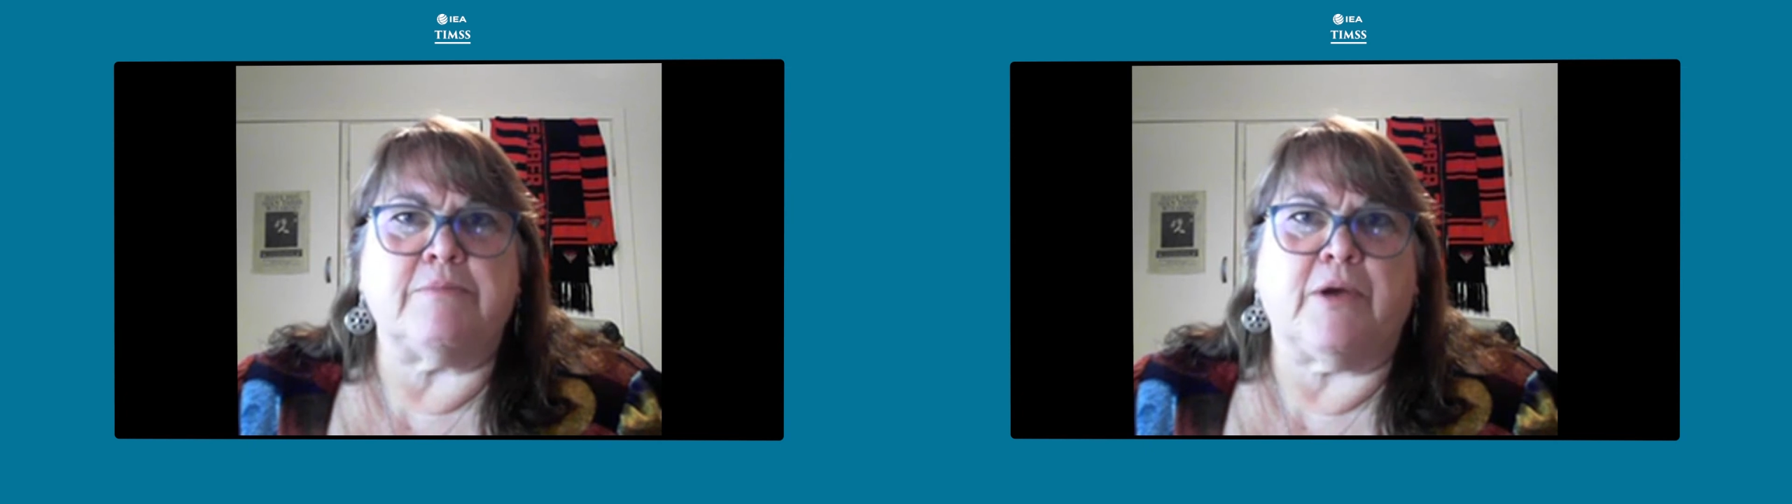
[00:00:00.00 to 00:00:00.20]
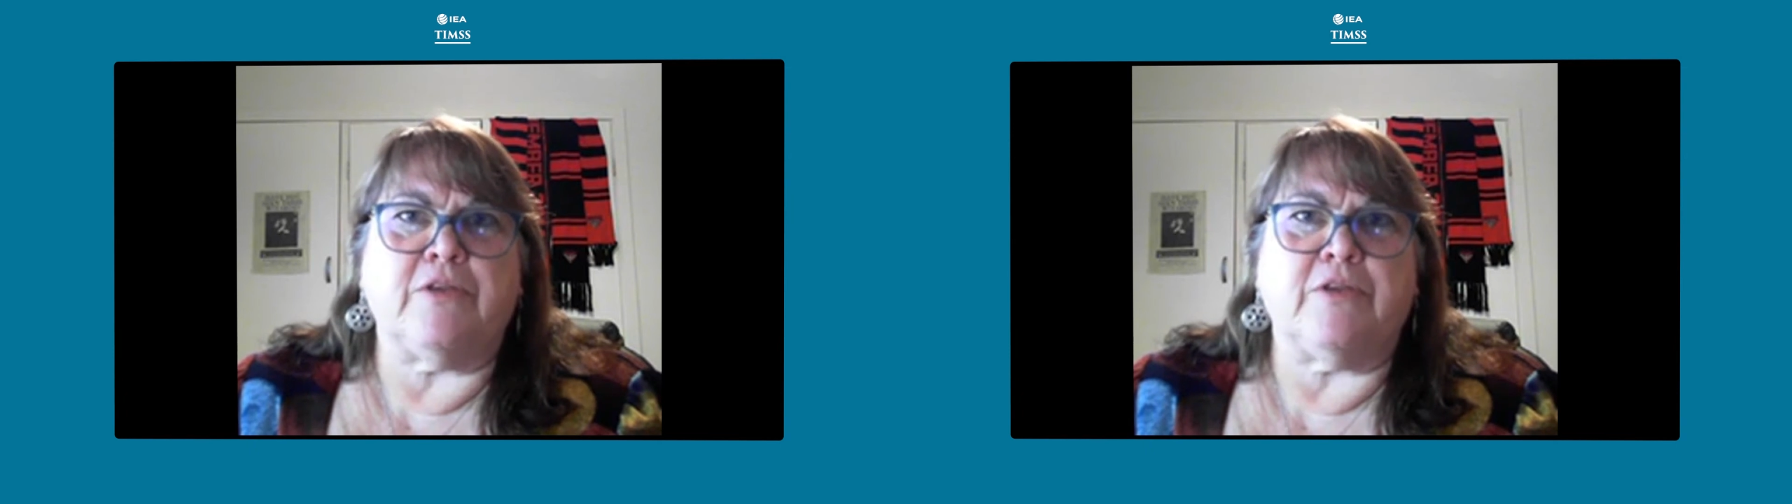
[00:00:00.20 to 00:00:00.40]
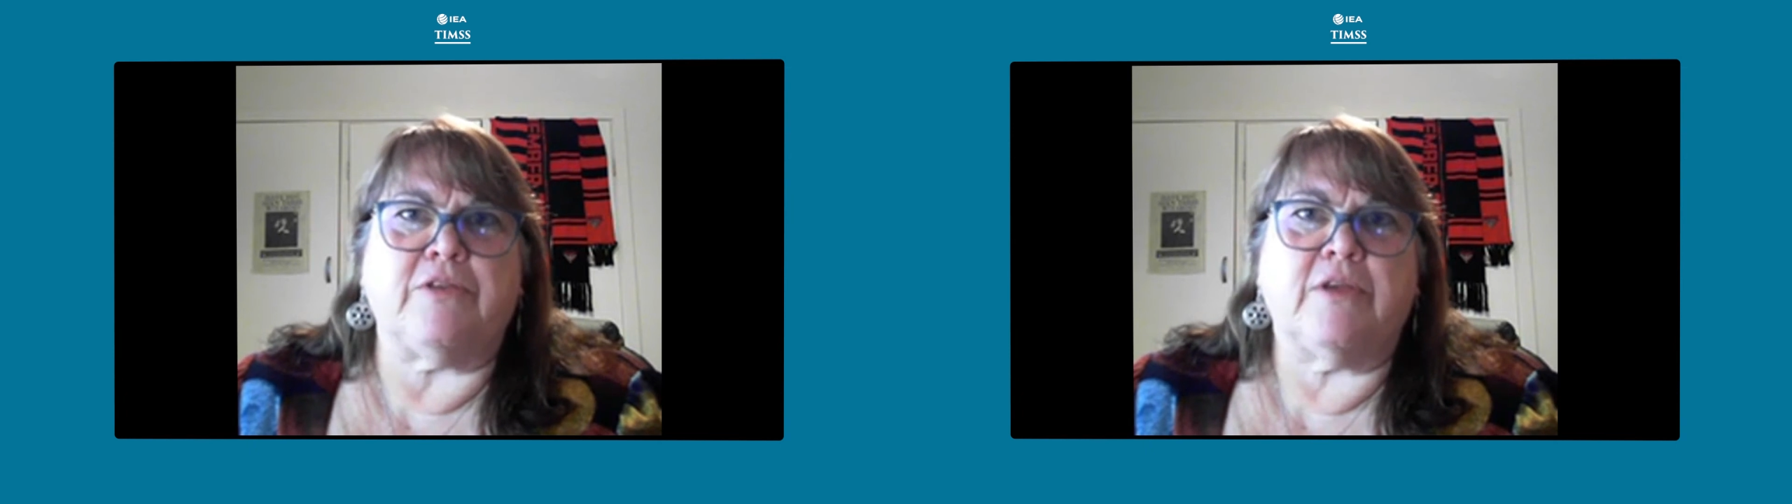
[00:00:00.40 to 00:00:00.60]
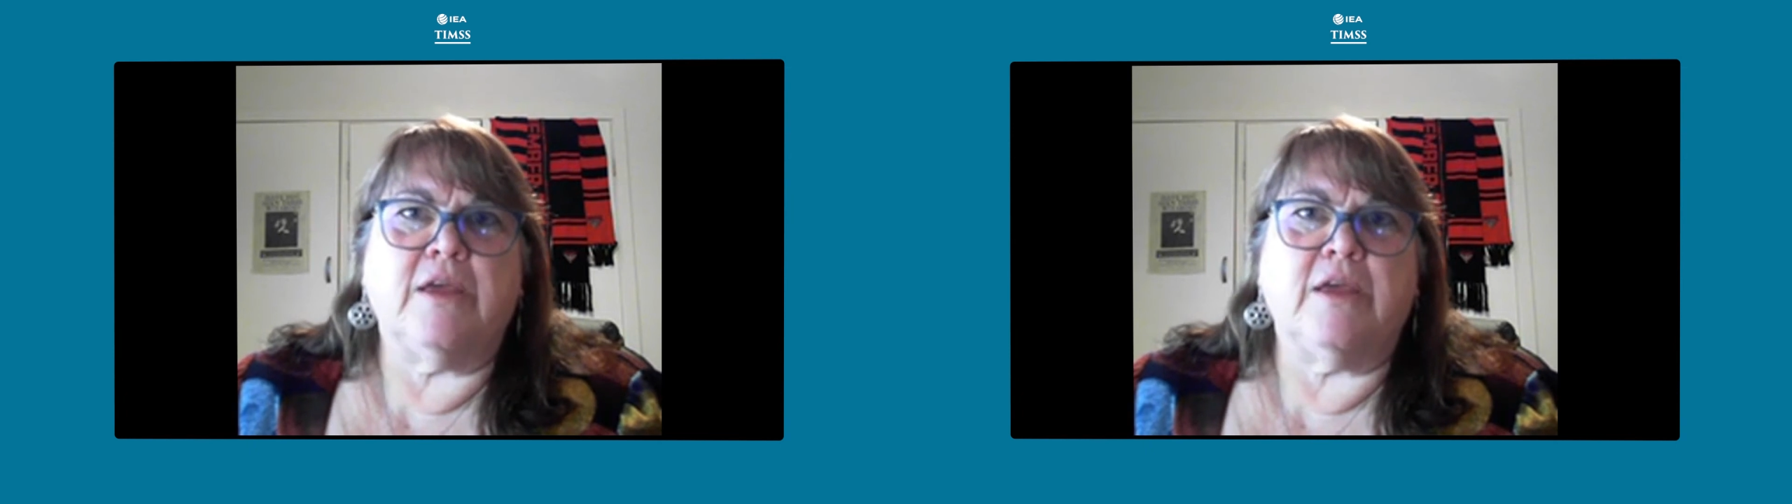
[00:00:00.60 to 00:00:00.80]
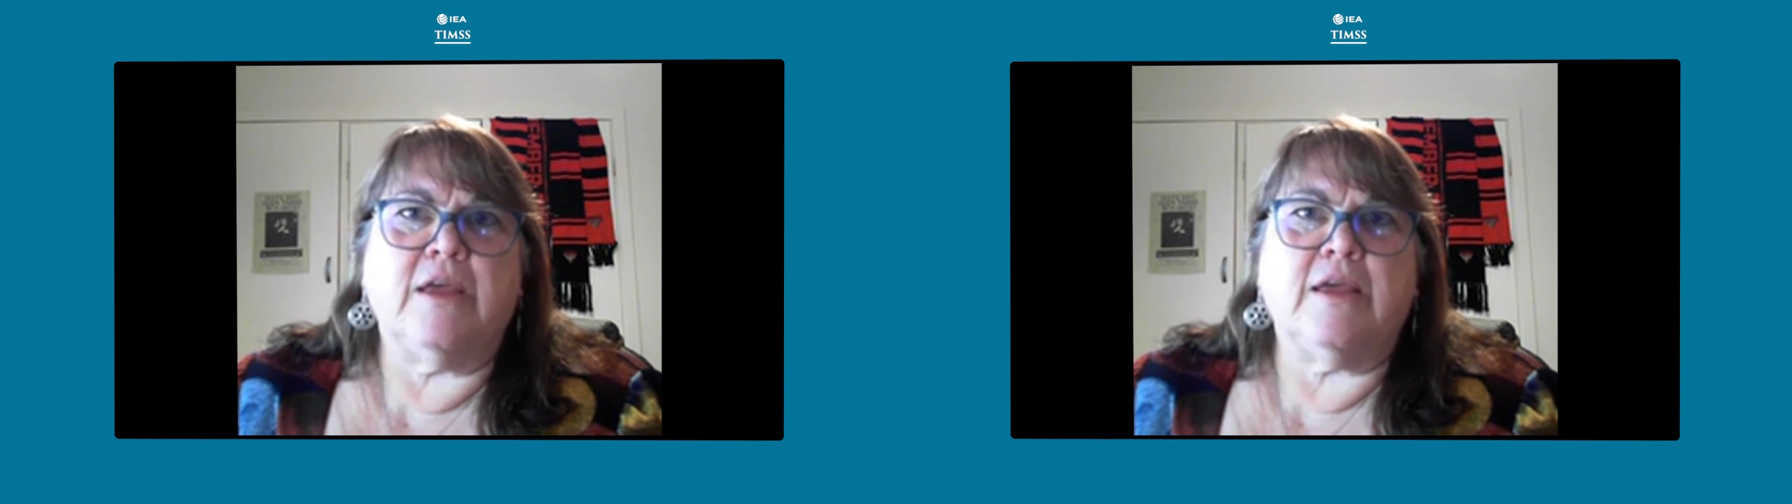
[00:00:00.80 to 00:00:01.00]
both
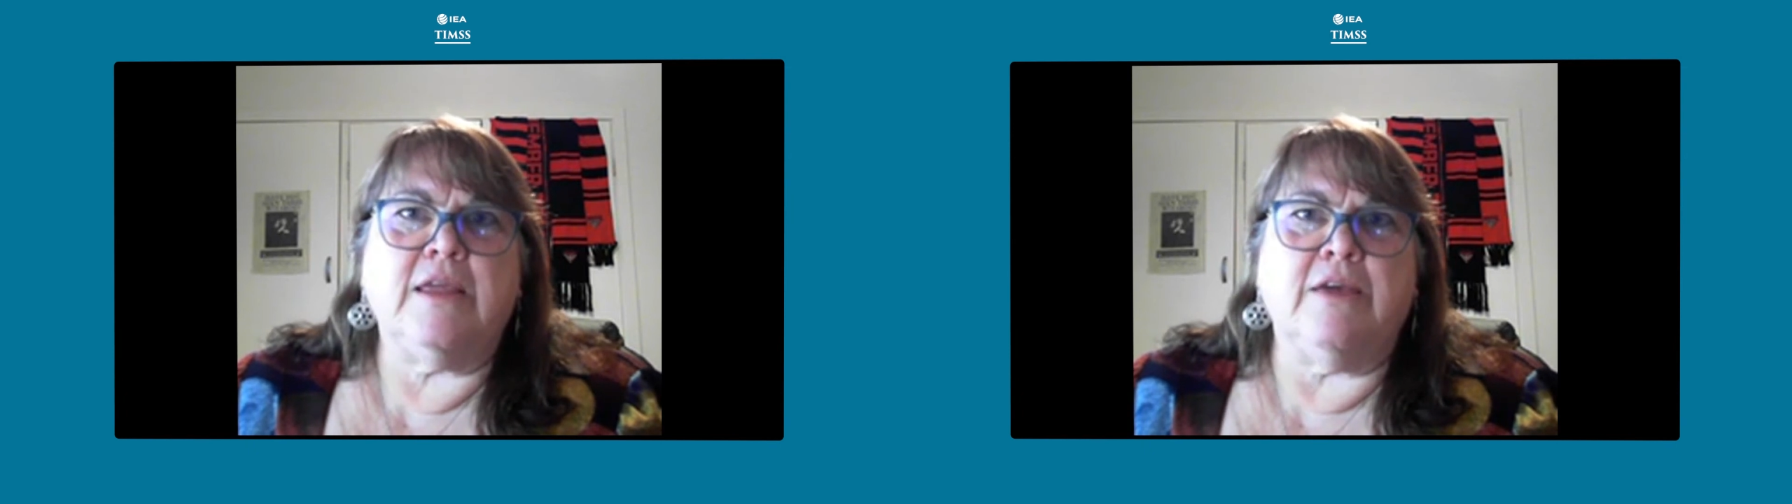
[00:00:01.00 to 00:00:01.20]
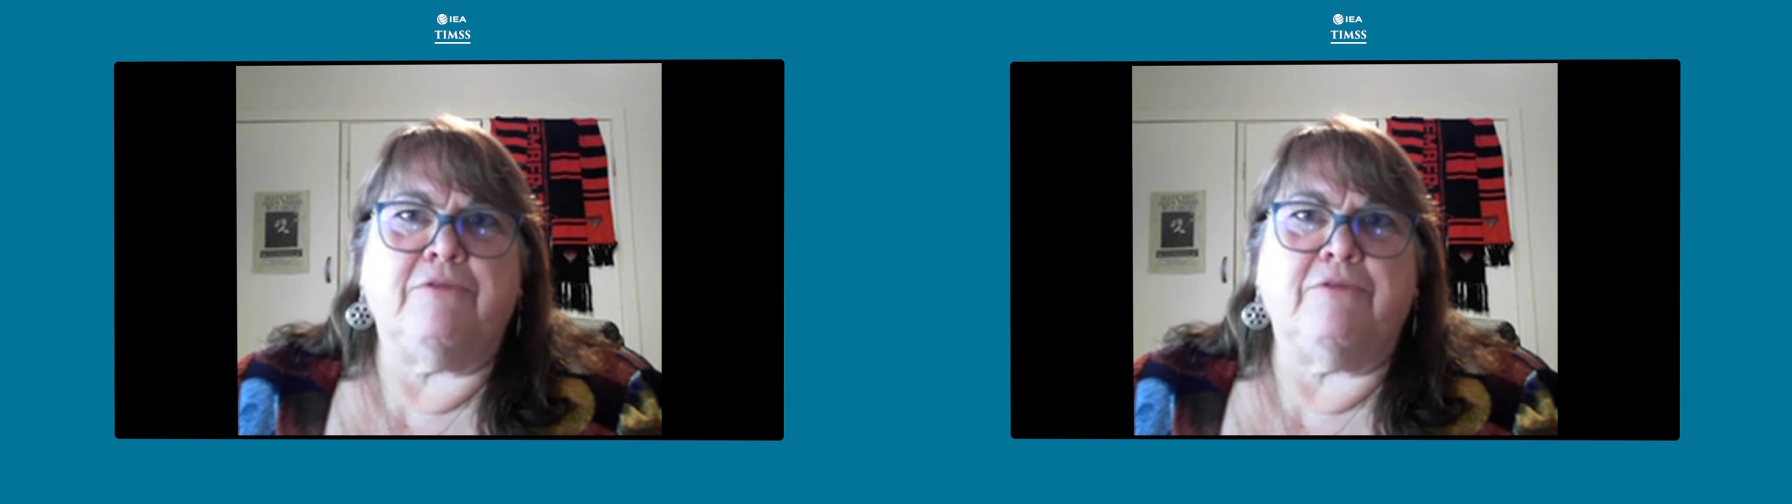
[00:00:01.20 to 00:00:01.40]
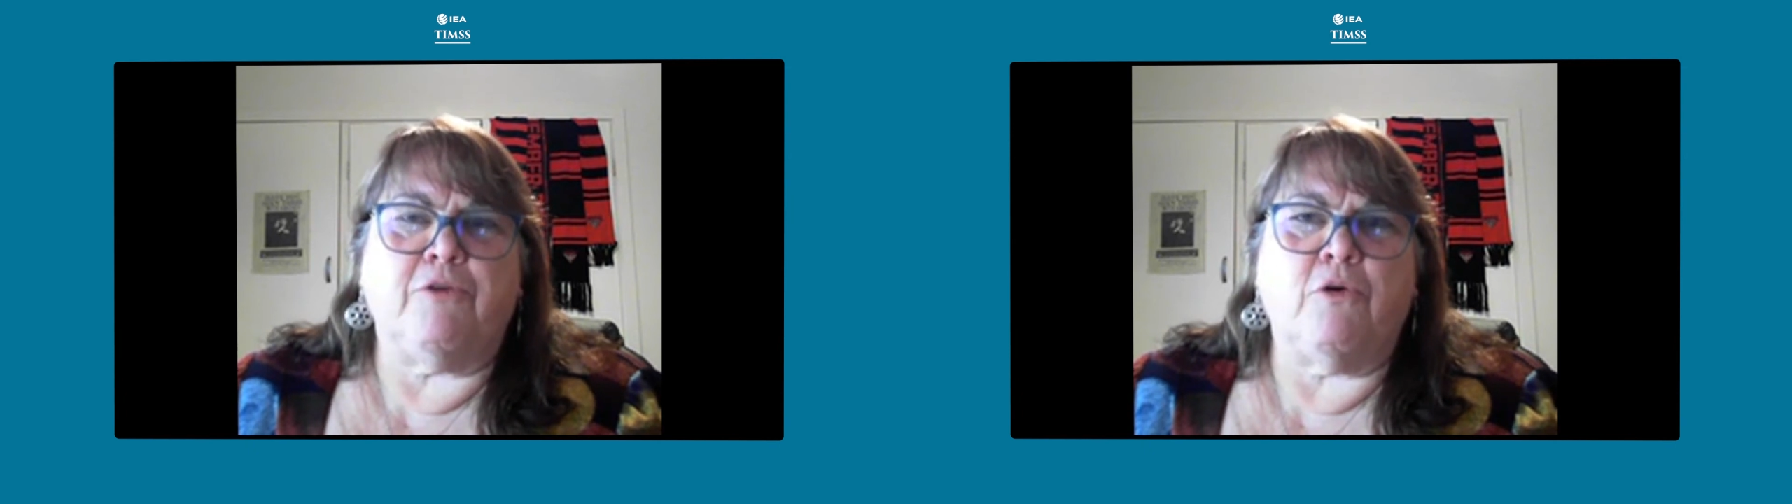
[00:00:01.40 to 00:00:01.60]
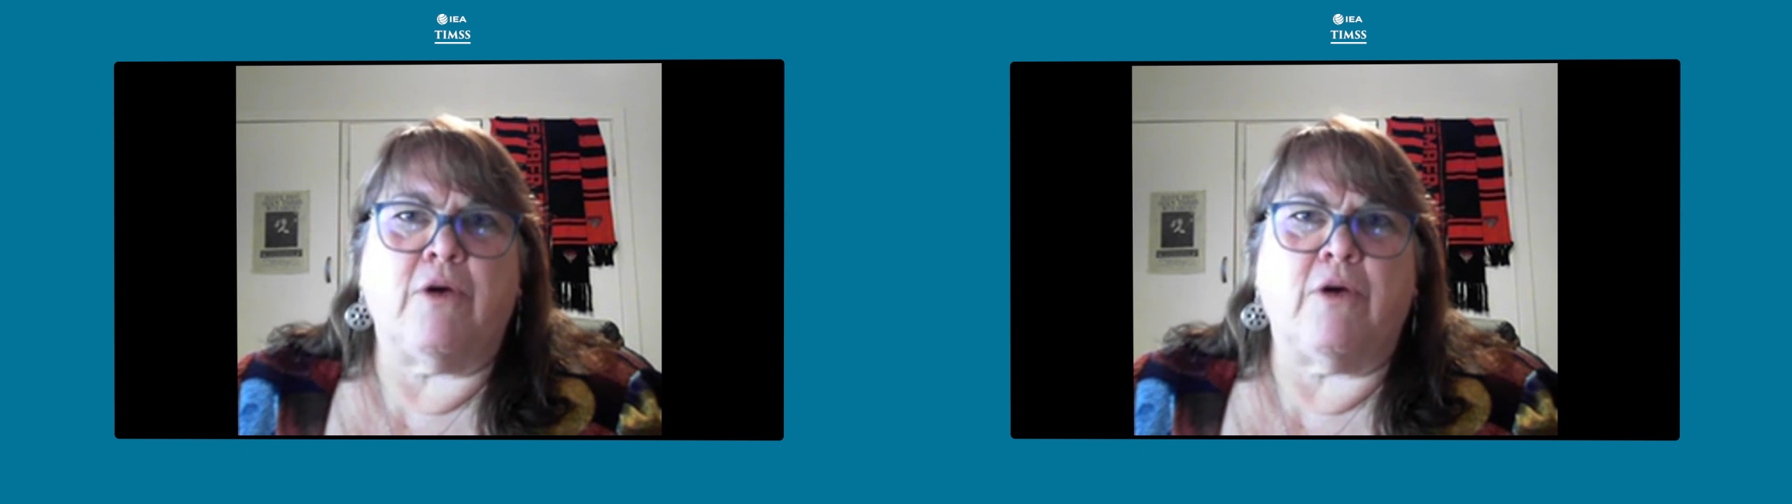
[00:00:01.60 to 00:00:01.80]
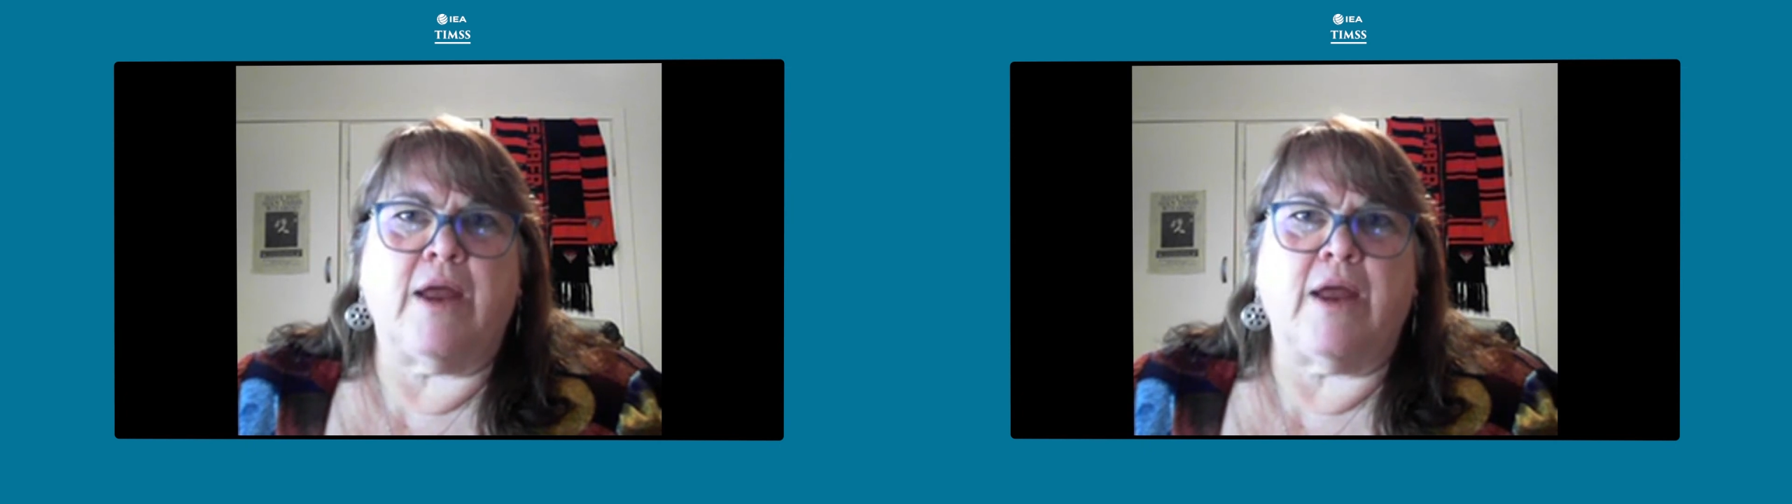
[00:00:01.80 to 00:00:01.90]
year four